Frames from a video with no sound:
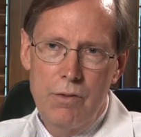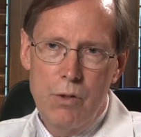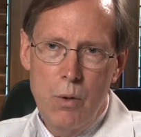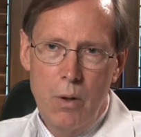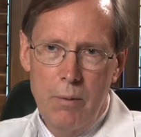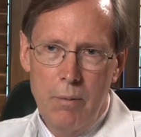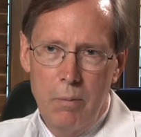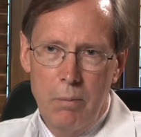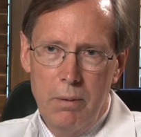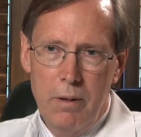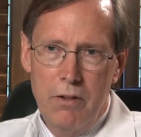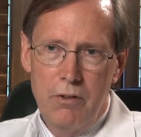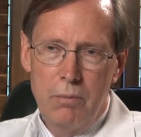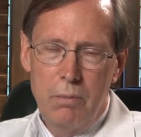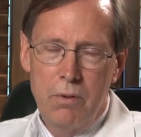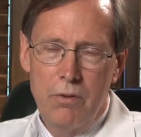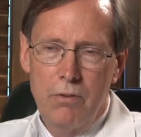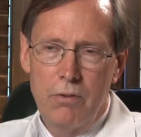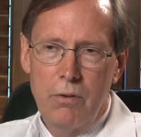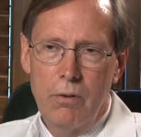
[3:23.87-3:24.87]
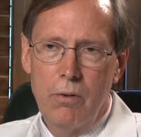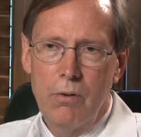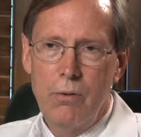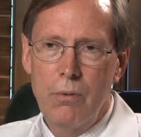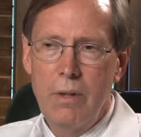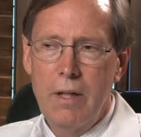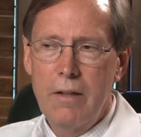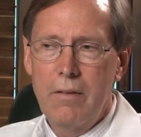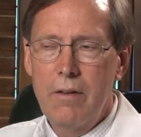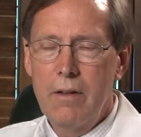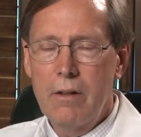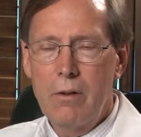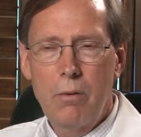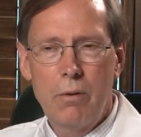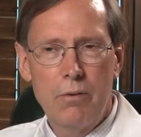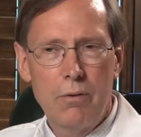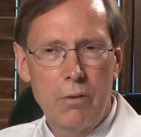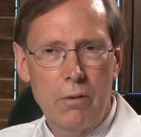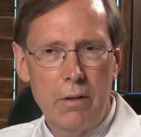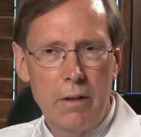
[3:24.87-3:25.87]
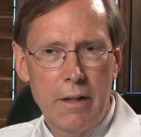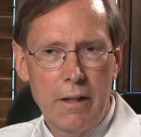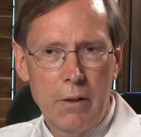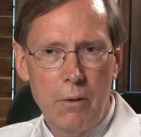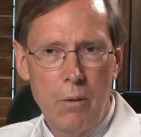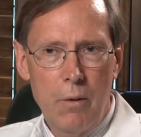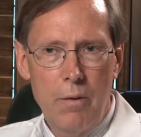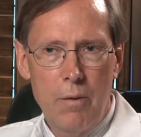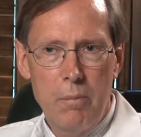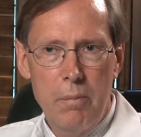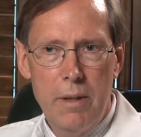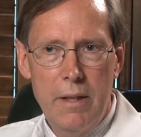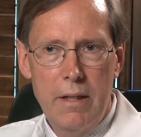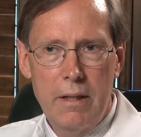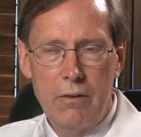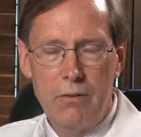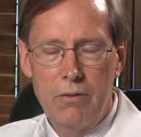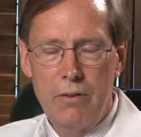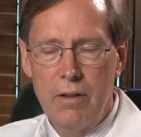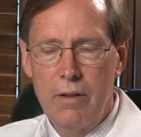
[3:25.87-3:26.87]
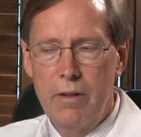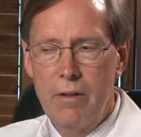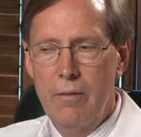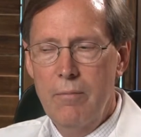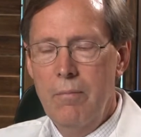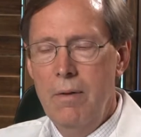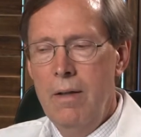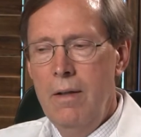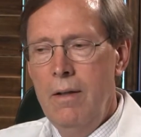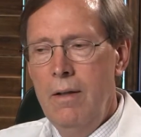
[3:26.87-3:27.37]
joint replacement surgery at the Crystal Clinic Orthopedic Center